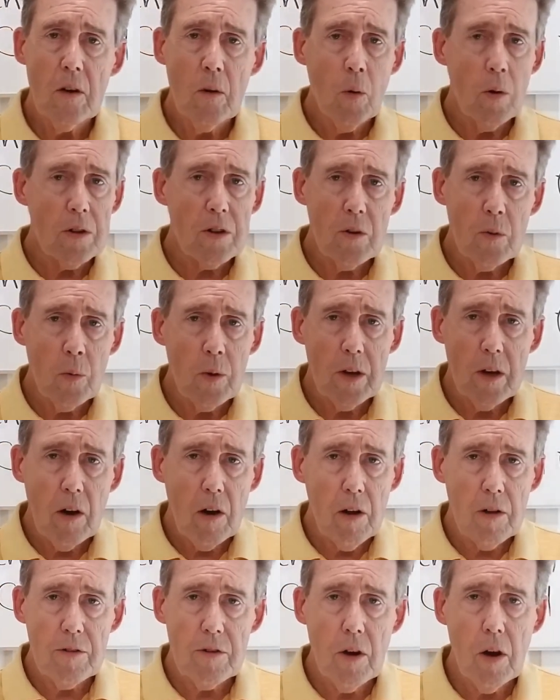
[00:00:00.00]
what do we
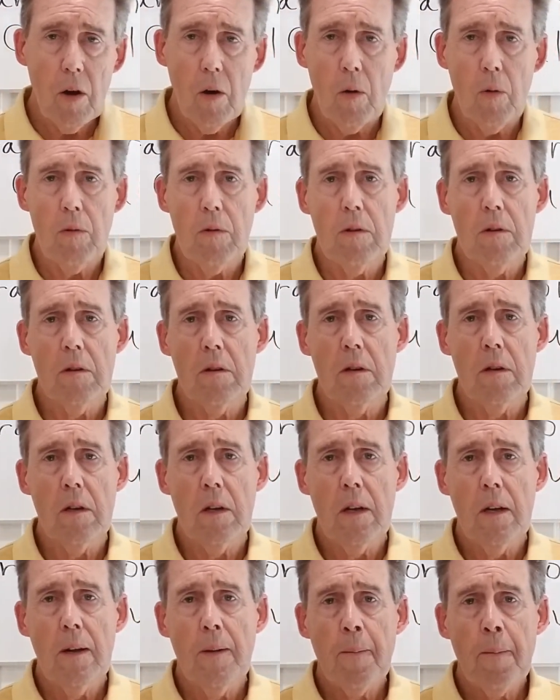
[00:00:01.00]
all know?
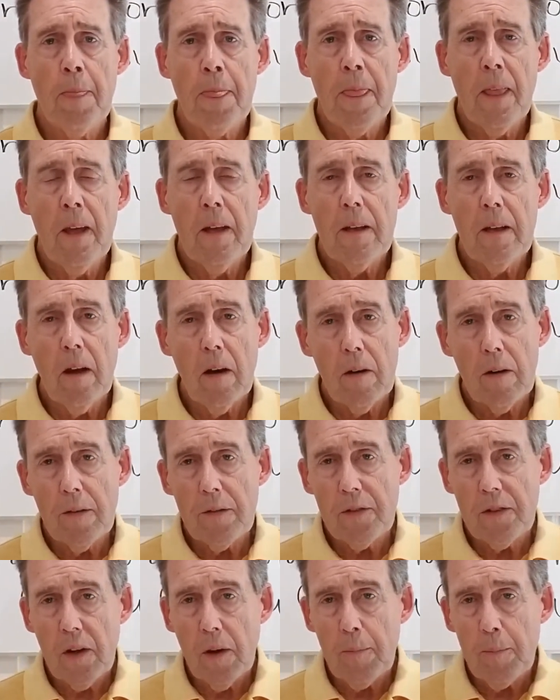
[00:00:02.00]
Now,
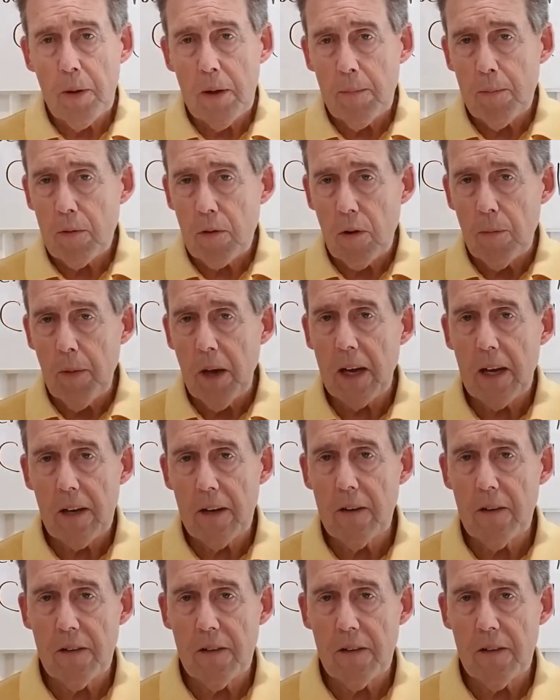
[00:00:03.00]
if some people are making a